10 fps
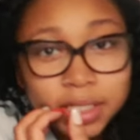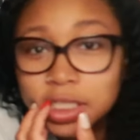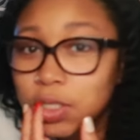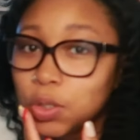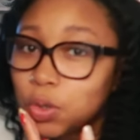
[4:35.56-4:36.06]
went
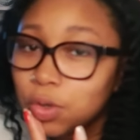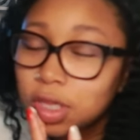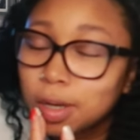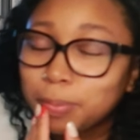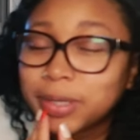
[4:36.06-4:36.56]
to
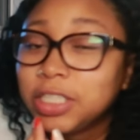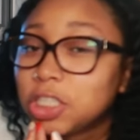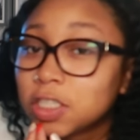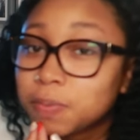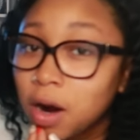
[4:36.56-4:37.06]
the
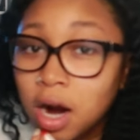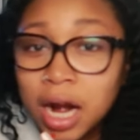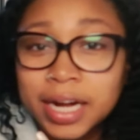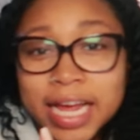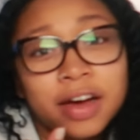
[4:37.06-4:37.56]
Preacher's
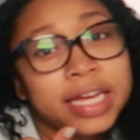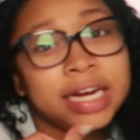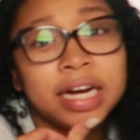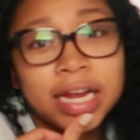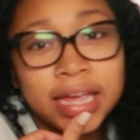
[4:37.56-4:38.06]
Bar down
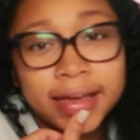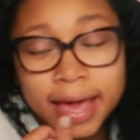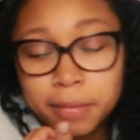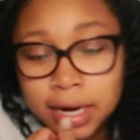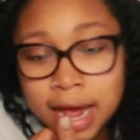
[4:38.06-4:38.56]
here in
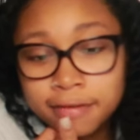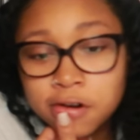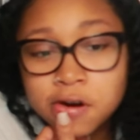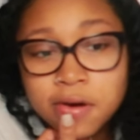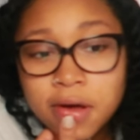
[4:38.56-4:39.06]
Cape
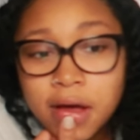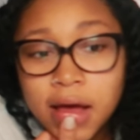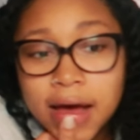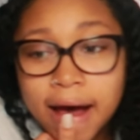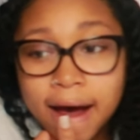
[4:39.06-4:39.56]
Canaveral.
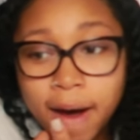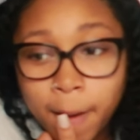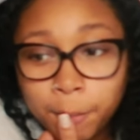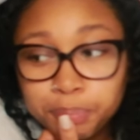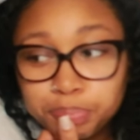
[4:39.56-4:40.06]

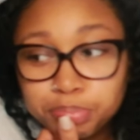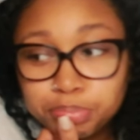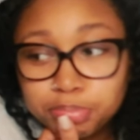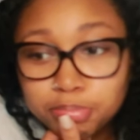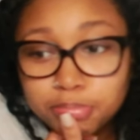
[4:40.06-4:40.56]
Um,
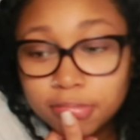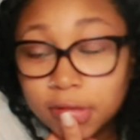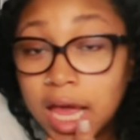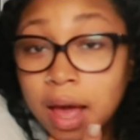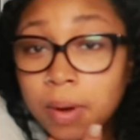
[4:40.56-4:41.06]

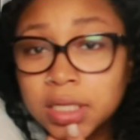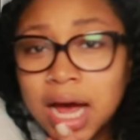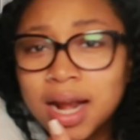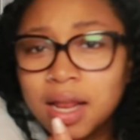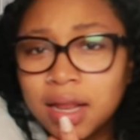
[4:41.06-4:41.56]
it was
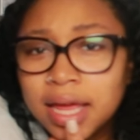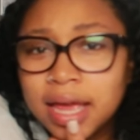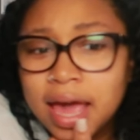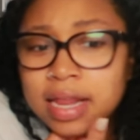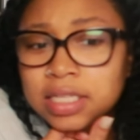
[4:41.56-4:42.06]
kind of
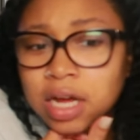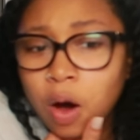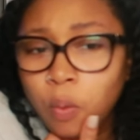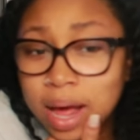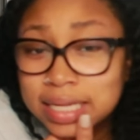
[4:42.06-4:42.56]
lit and it's
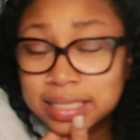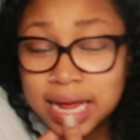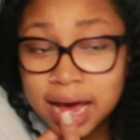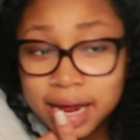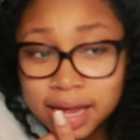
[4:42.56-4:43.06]
a
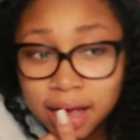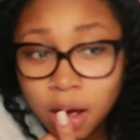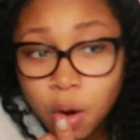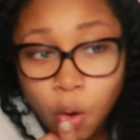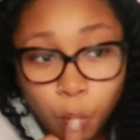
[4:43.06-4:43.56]
Wednesday.
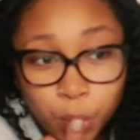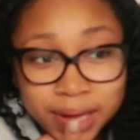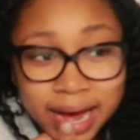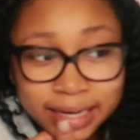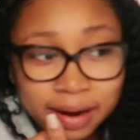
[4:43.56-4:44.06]
We
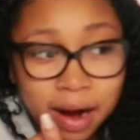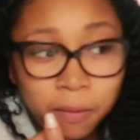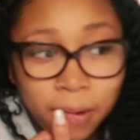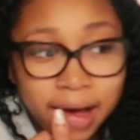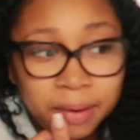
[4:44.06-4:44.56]
got there
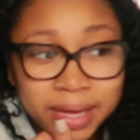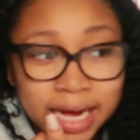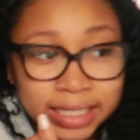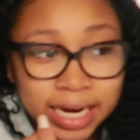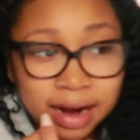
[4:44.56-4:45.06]
at what? We
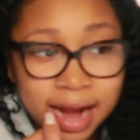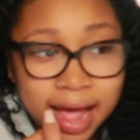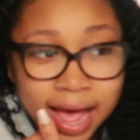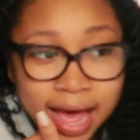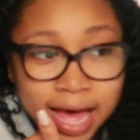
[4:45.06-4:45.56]
got there
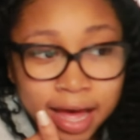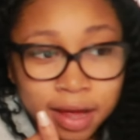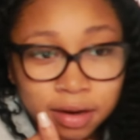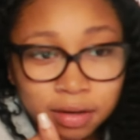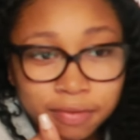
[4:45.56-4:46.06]

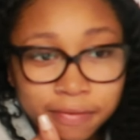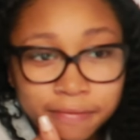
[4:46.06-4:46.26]
at,